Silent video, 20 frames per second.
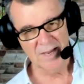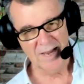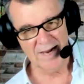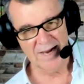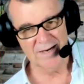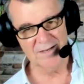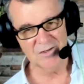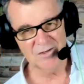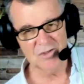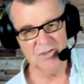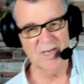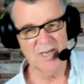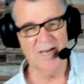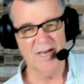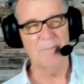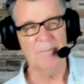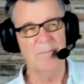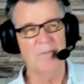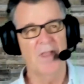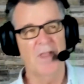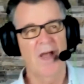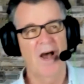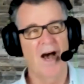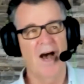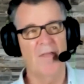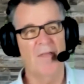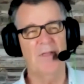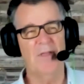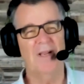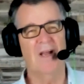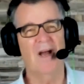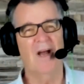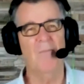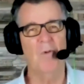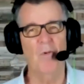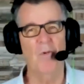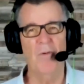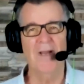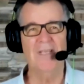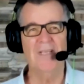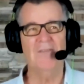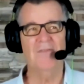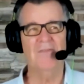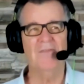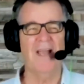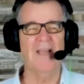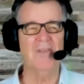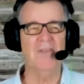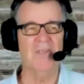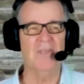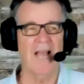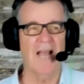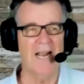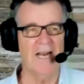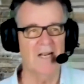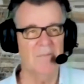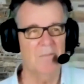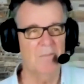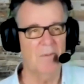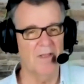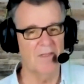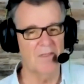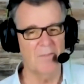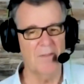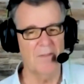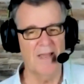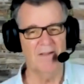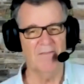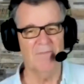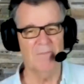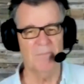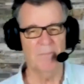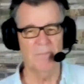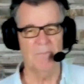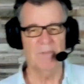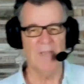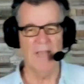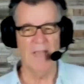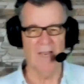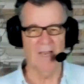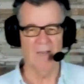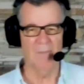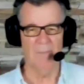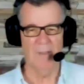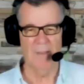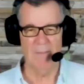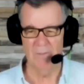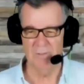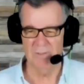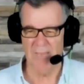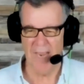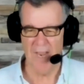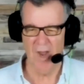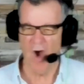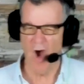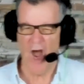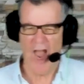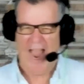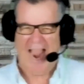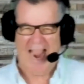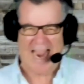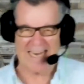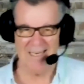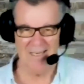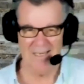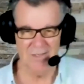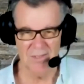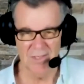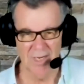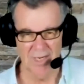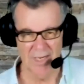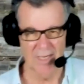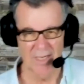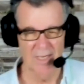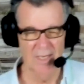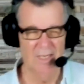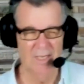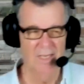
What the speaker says: And as you said, I think I'm always fascinated by the amount of younger people who say, "Oh, I hate selling."